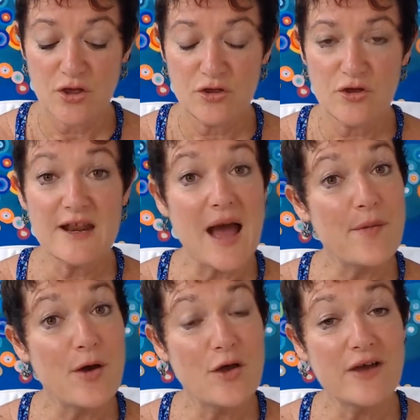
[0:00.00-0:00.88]
You can
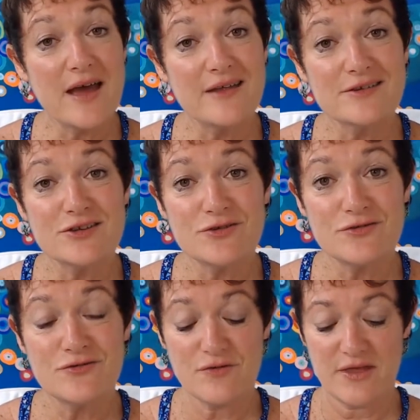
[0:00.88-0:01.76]
come over
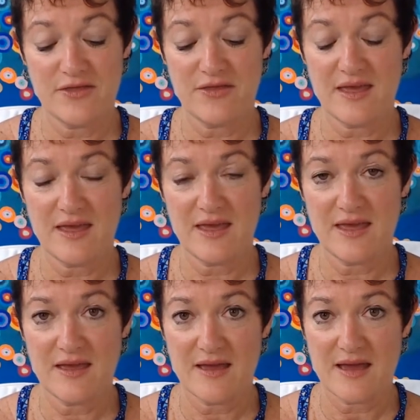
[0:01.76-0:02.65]
to
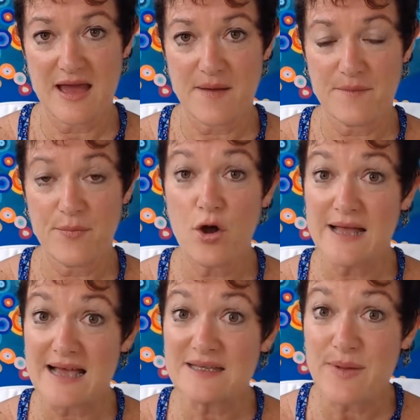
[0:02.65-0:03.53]
the
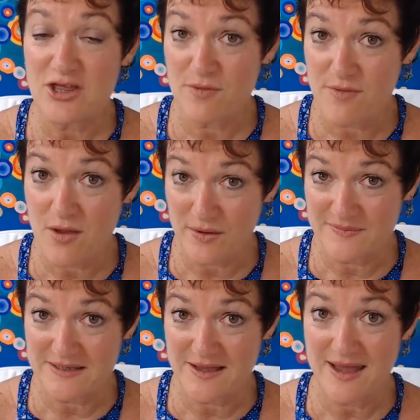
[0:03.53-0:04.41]
podcast page on my
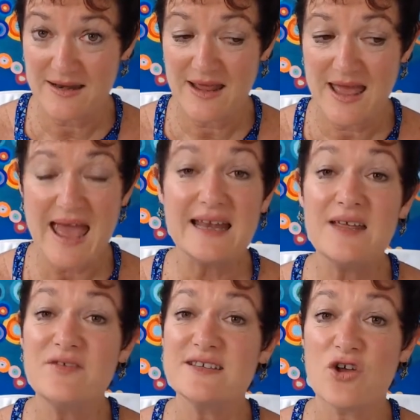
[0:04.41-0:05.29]
website and
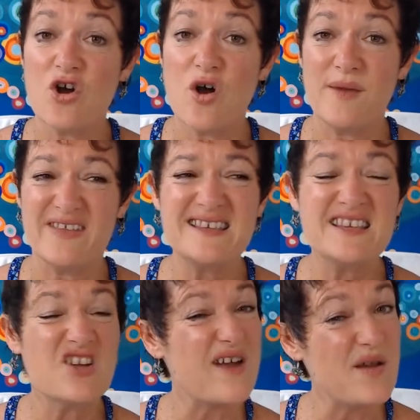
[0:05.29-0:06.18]
leave it as a comment. That's
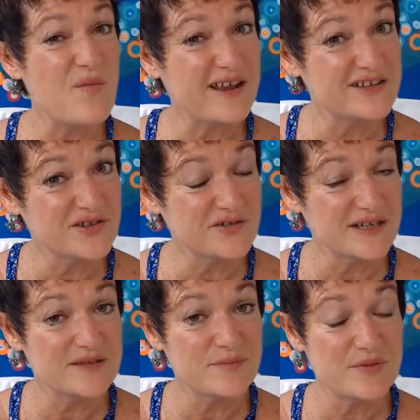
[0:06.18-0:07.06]
a great way to do
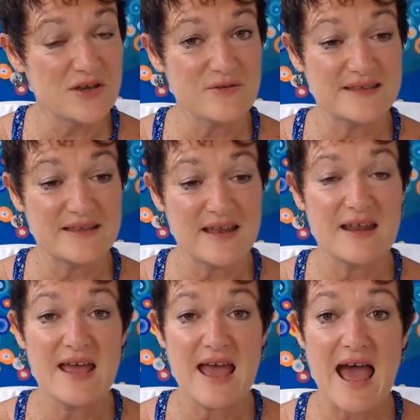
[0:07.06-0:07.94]
it, because
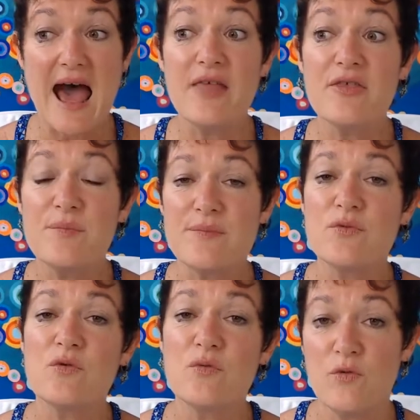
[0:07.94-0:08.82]
then other
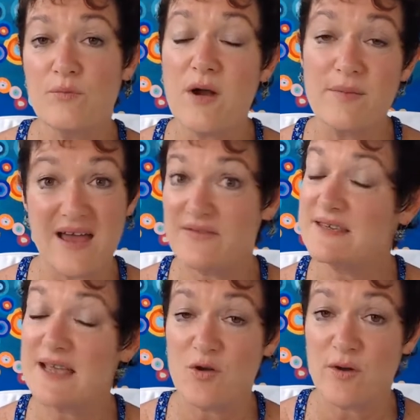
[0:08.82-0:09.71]
people will probably have the
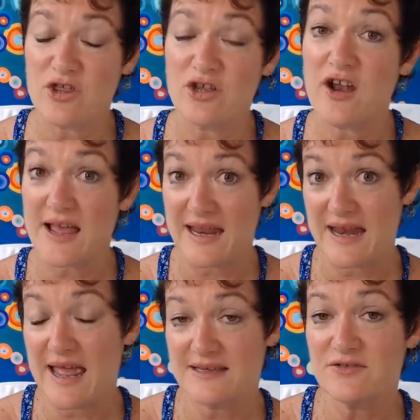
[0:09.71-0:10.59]
same question and I
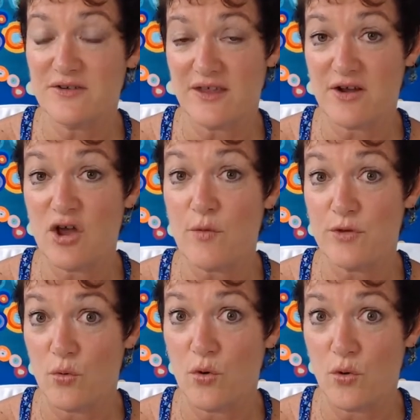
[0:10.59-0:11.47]
can answer it there and help
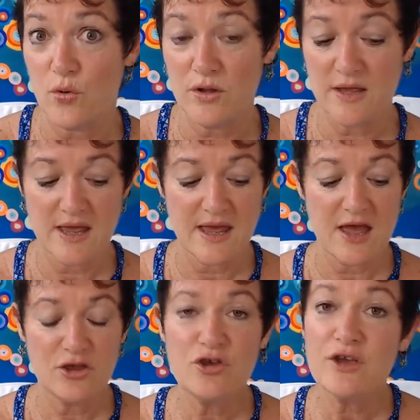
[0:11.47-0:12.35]
you all.
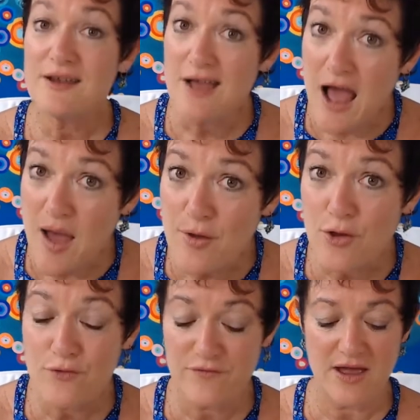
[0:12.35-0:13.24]
You can come
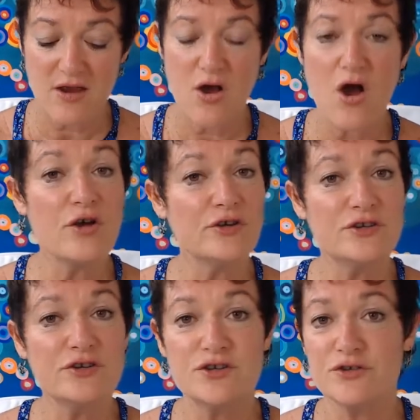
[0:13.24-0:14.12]
over
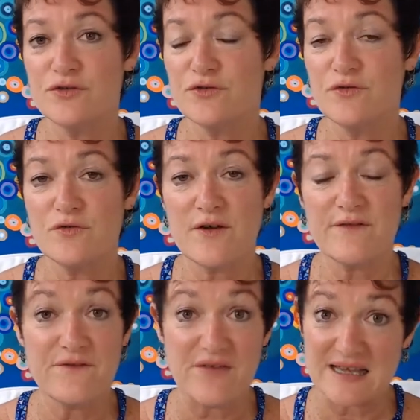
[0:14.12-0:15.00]
onto
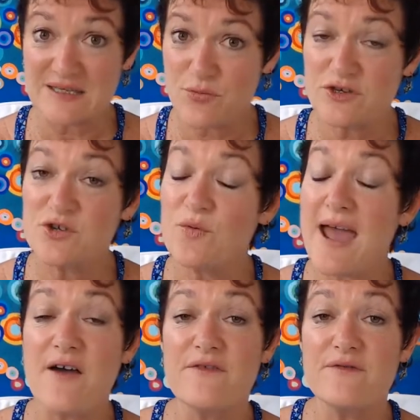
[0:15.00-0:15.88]
Facebook to
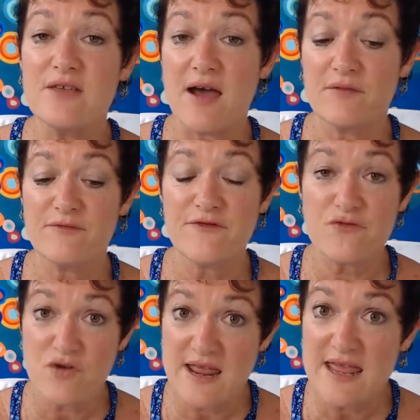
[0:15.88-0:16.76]
our
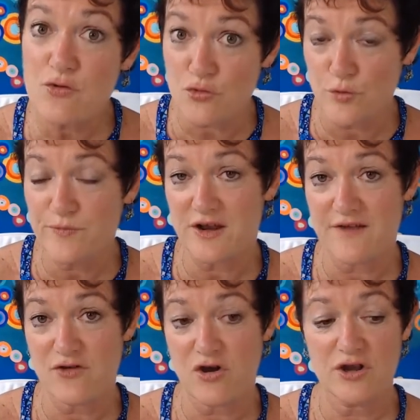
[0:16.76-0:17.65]
free group that
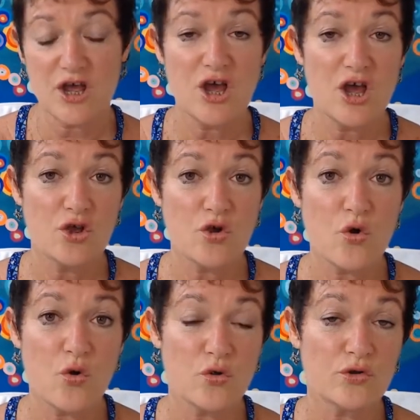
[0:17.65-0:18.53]
I've got
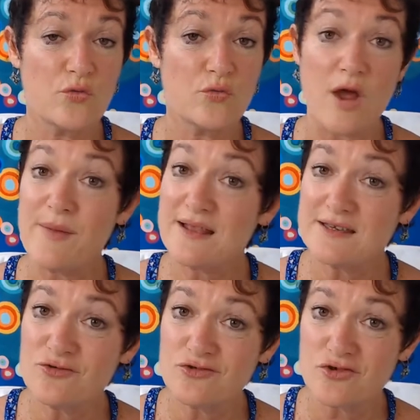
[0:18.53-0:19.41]
called
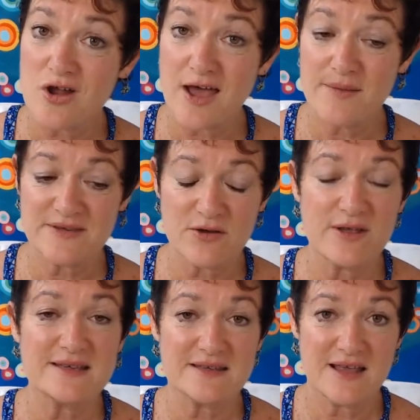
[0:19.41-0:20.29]
Romance Your Tribe. So
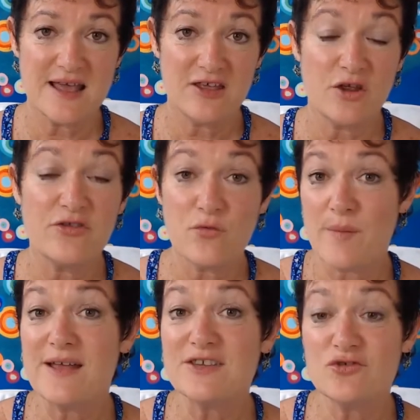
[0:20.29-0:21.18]
it's, you know, the
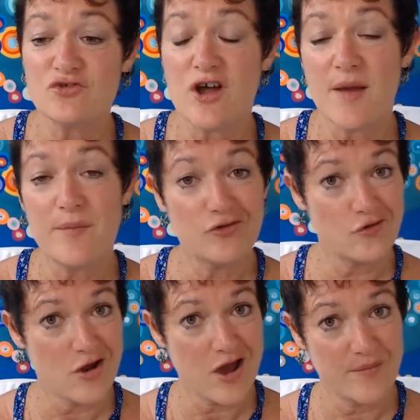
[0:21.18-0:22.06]
Romance Your Tribe
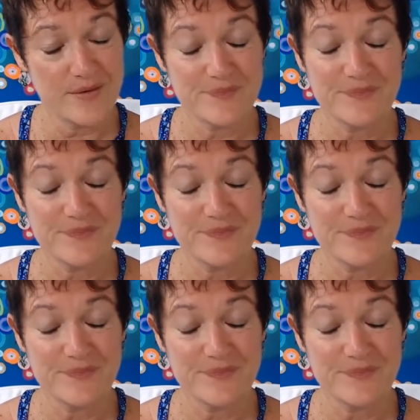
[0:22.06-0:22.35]
tribe.